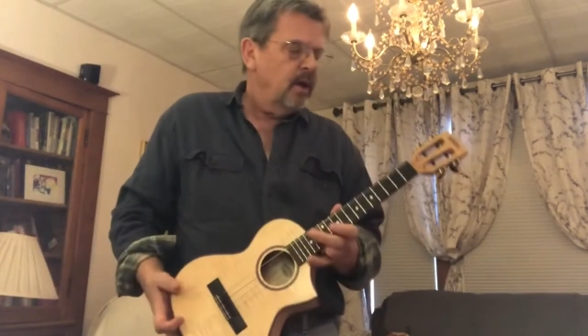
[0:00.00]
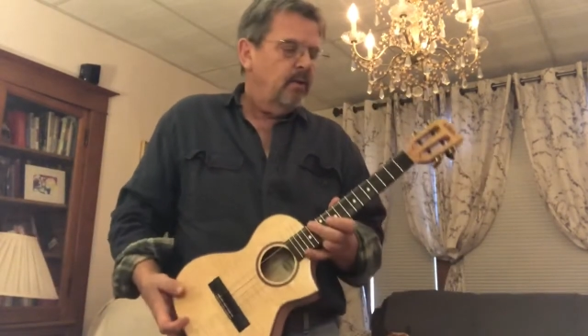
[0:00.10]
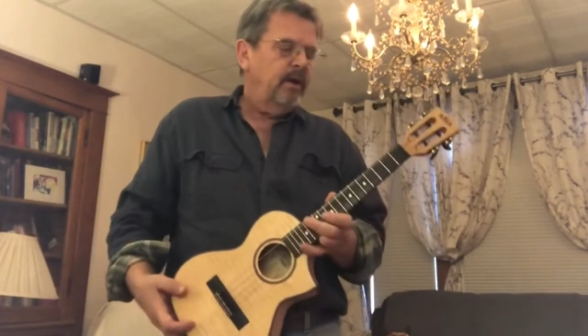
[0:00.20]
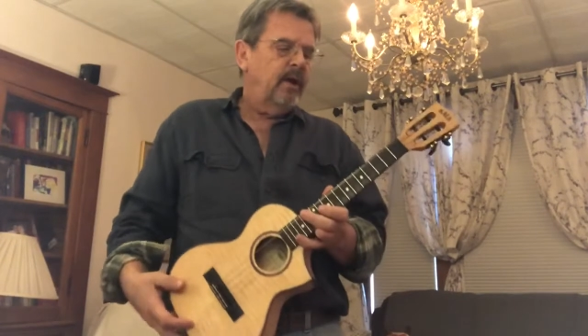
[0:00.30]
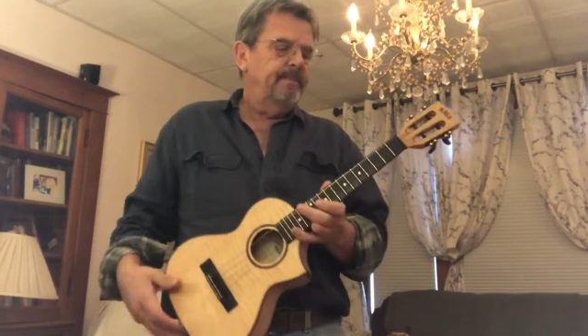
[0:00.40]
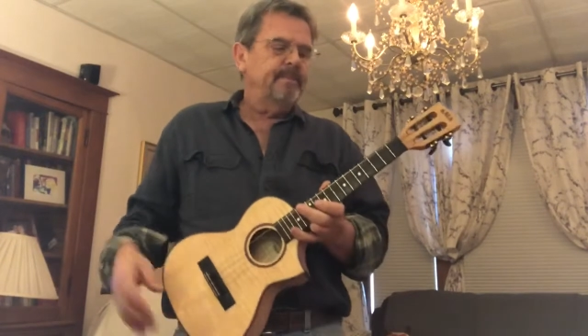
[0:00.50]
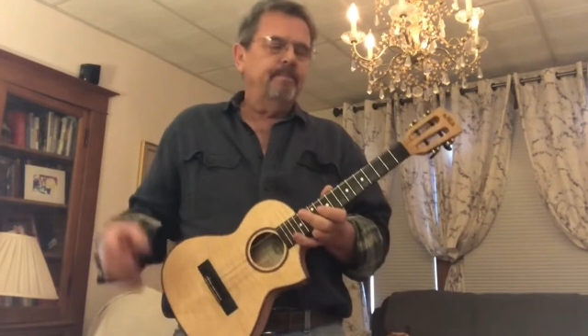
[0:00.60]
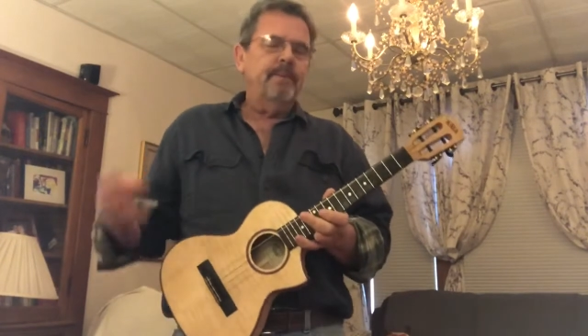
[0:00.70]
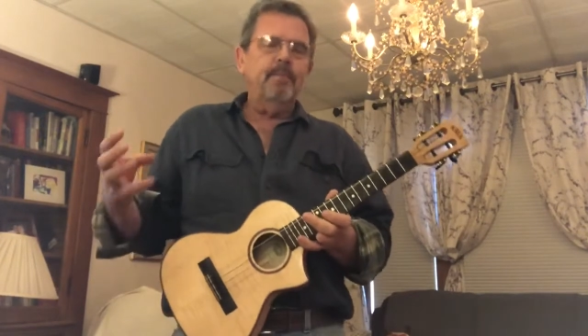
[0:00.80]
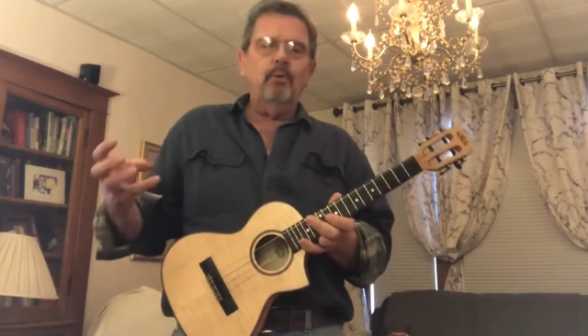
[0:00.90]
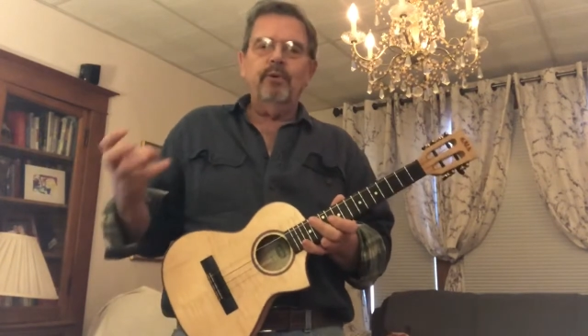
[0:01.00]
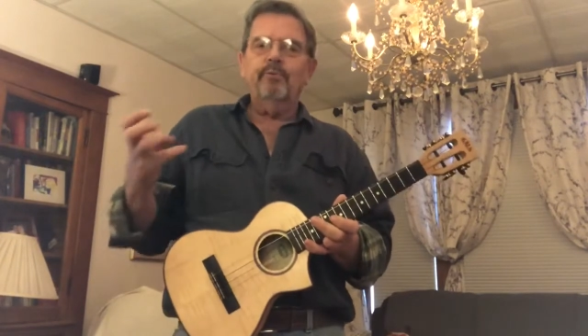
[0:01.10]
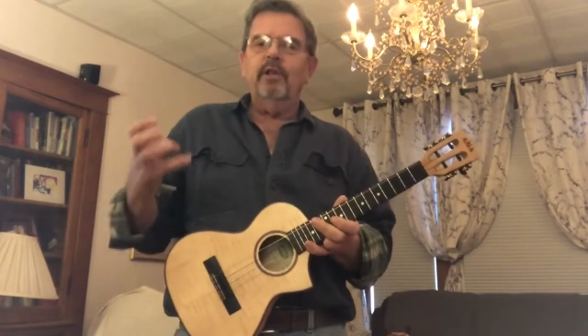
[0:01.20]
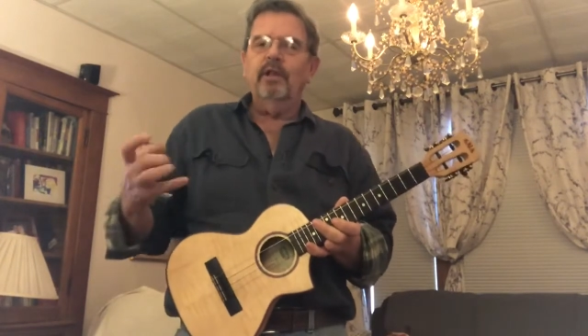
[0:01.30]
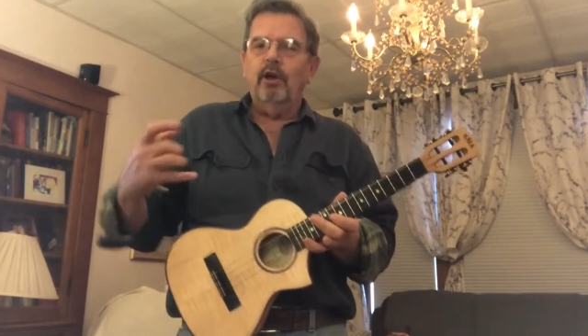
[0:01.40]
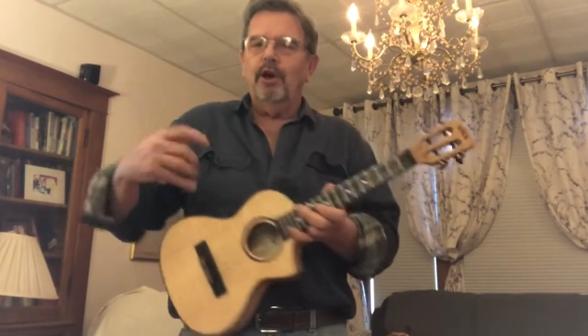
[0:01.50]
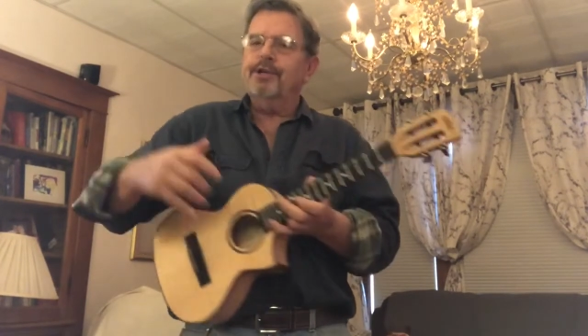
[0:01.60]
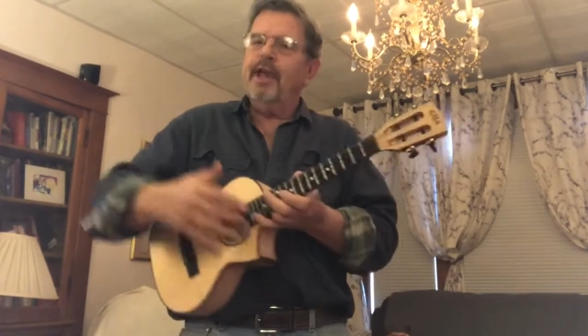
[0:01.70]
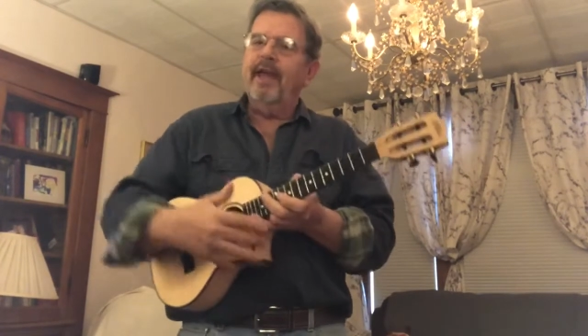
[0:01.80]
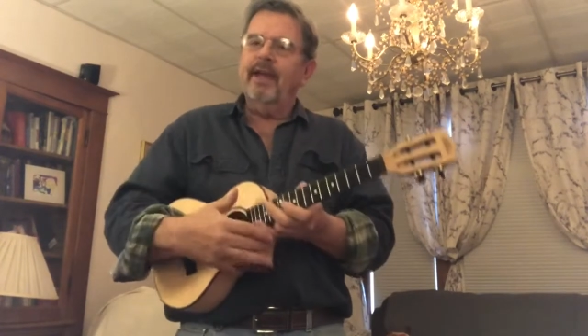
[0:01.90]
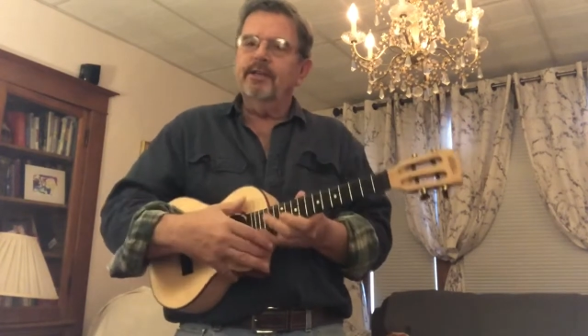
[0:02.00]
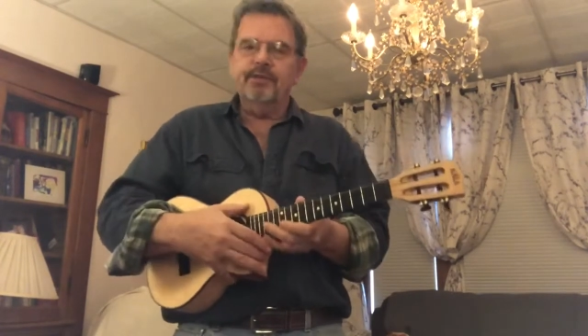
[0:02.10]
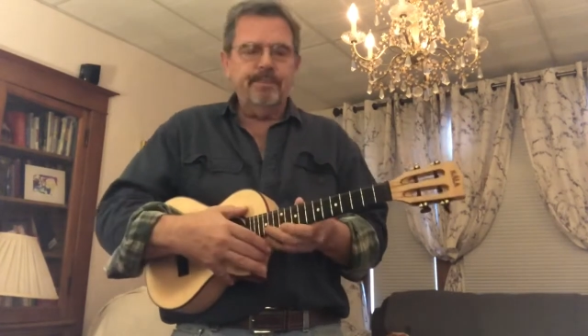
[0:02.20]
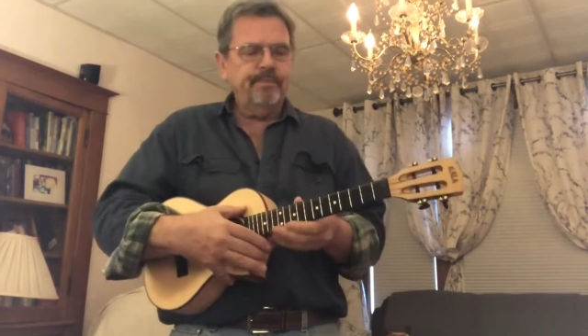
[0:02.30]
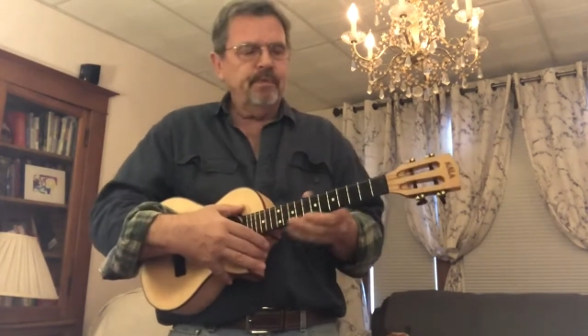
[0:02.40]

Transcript: Well, people with really large hands,